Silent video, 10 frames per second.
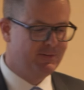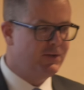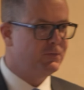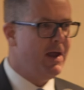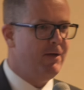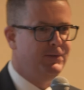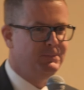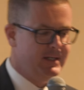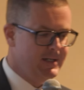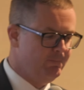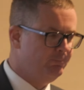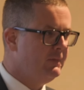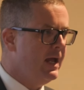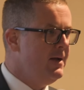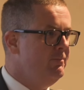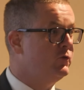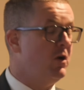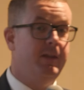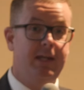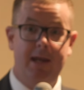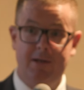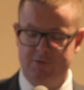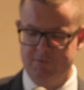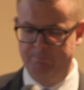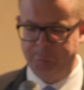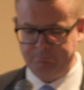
thanks for having me. Try the eggs.